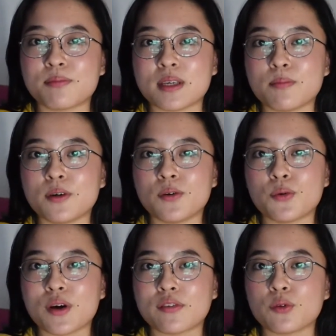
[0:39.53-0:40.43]
people
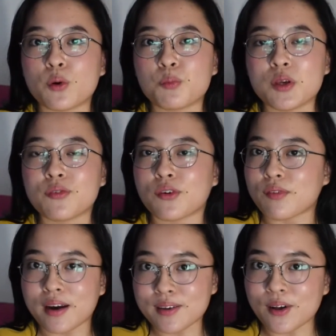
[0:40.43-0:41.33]
who have known me for a
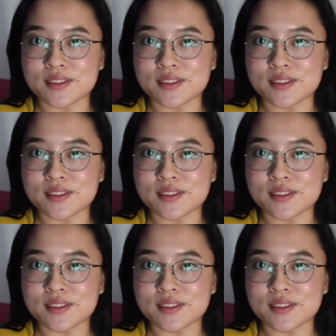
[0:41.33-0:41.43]
very long